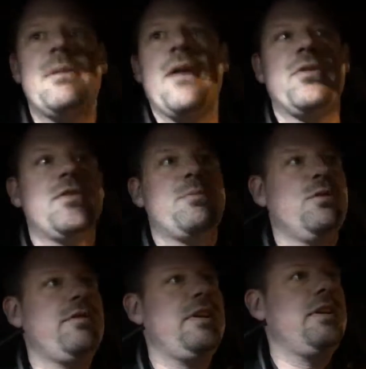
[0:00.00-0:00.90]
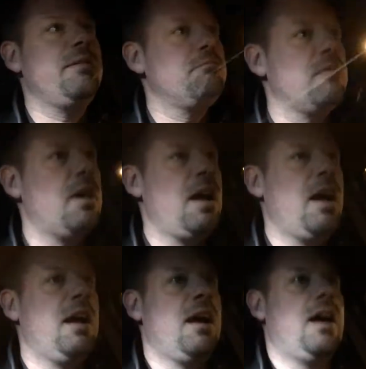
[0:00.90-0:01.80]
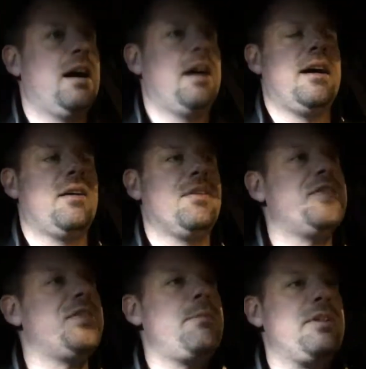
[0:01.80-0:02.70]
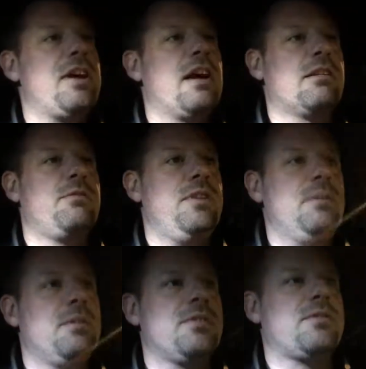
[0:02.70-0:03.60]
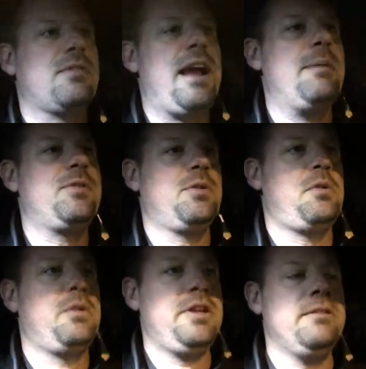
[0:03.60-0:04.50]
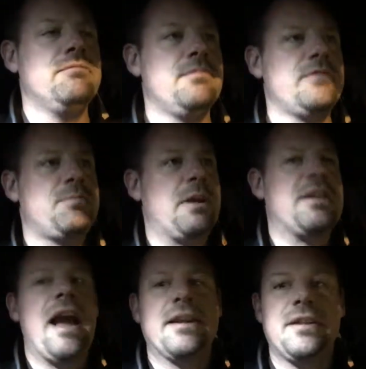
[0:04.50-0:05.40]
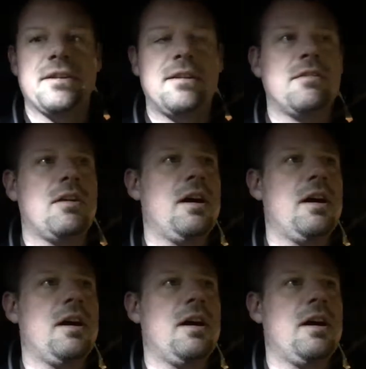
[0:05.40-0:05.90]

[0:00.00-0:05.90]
about this movie, the cinematography was absolutely spectacular.